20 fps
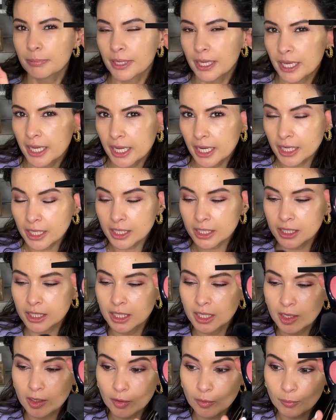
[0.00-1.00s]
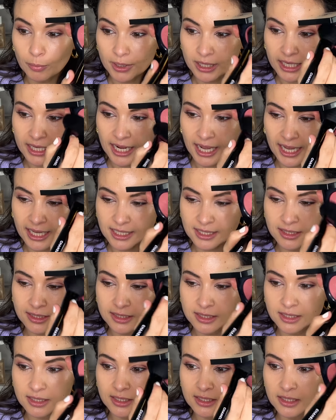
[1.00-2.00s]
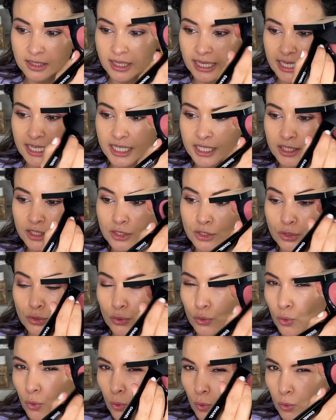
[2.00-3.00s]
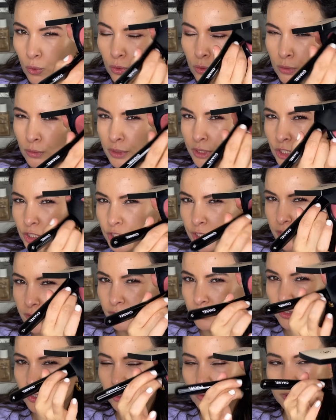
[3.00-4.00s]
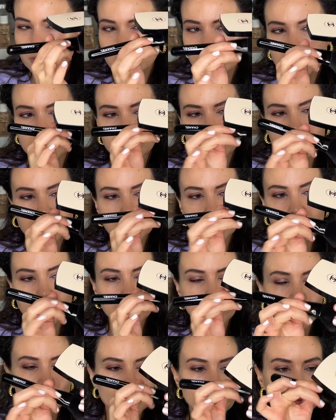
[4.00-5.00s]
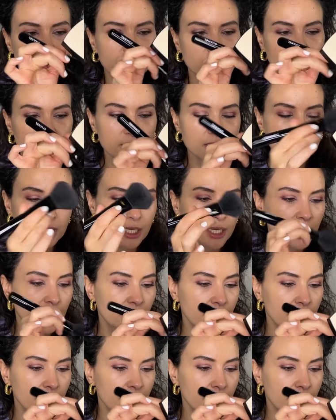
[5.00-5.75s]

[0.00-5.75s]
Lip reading: pink, but it has the slightest gold shift to it, so I think it'll be perfect.